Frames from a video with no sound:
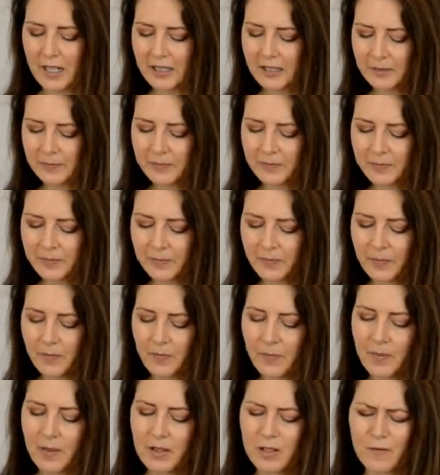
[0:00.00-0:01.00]

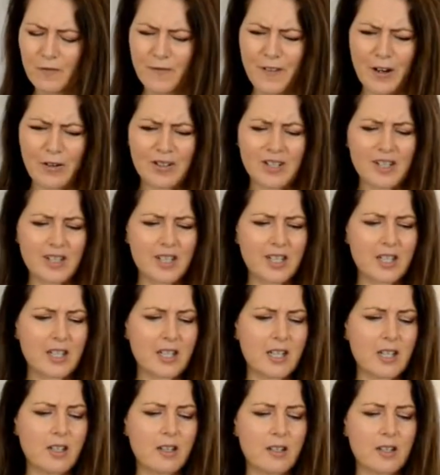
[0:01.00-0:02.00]
It's very
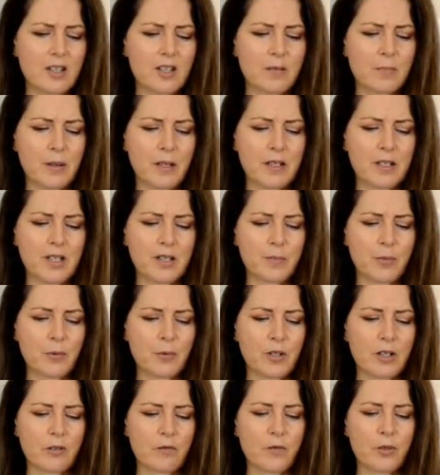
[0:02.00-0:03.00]
sticky, it's been
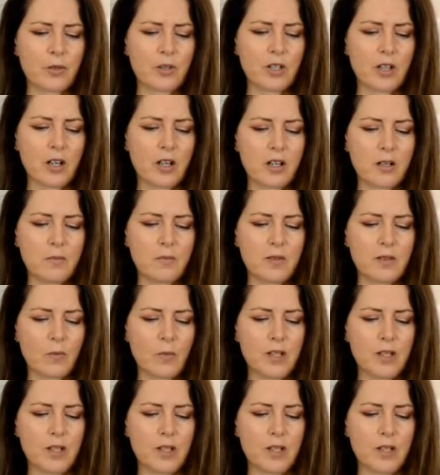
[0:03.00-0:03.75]
spilt a few times.